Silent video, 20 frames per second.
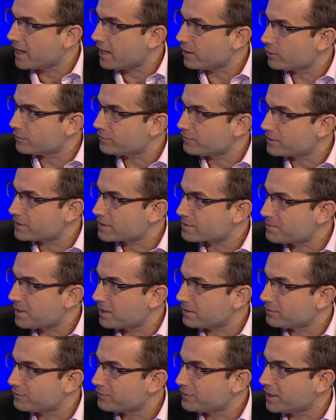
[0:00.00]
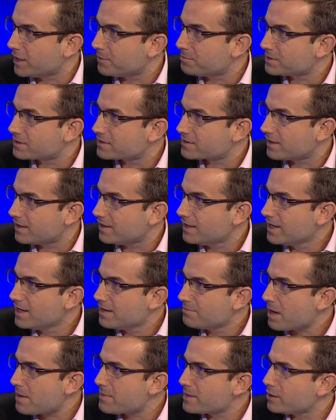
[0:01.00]
hat on for this panel for now, but
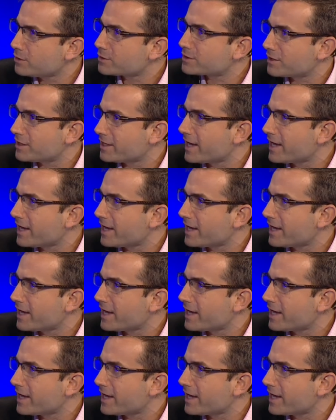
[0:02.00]
maybe also